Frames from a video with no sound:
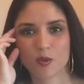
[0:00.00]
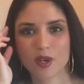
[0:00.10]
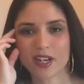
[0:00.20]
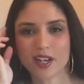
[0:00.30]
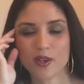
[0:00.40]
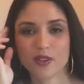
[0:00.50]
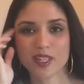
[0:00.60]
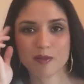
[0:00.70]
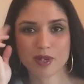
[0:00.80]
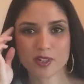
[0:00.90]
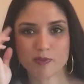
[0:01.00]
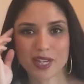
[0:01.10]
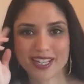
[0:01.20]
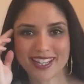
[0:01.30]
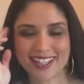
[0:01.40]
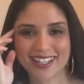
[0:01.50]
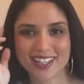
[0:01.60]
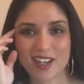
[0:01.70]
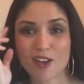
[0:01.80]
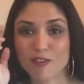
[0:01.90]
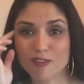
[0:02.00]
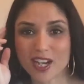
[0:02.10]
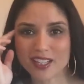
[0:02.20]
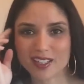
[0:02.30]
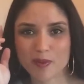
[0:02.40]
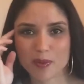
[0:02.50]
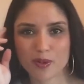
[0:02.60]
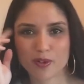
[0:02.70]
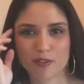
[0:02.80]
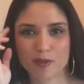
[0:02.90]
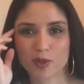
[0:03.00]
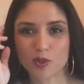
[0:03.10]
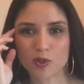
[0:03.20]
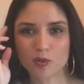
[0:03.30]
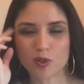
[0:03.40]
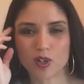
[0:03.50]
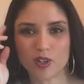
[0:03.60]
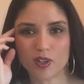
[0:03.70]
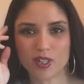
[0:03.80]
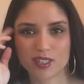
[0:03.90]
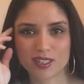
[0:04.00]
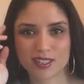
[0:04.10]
When I earn that much money, I'll finally prove them all wrong.